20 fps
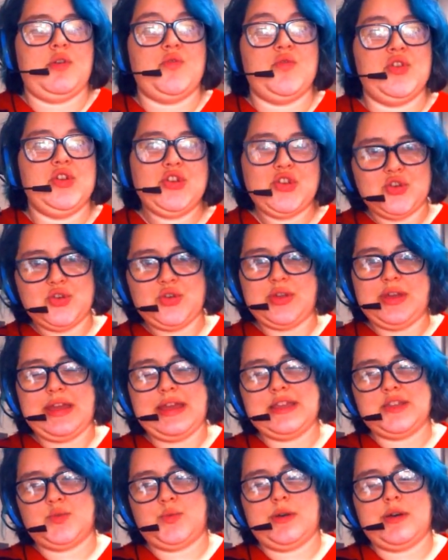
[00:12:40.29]
originally
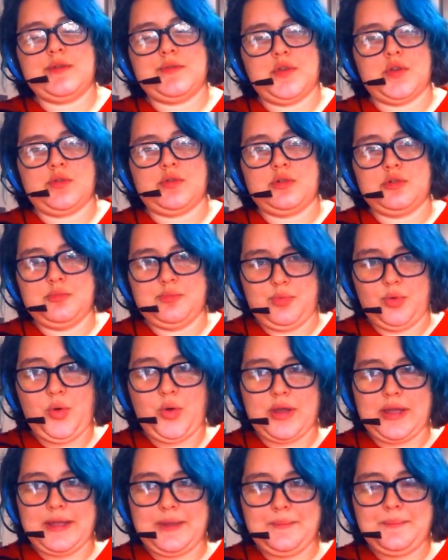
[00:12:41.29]
a 12-year-old
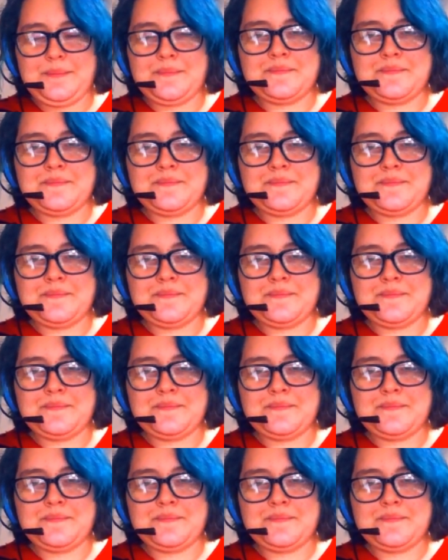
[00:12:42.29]
boy,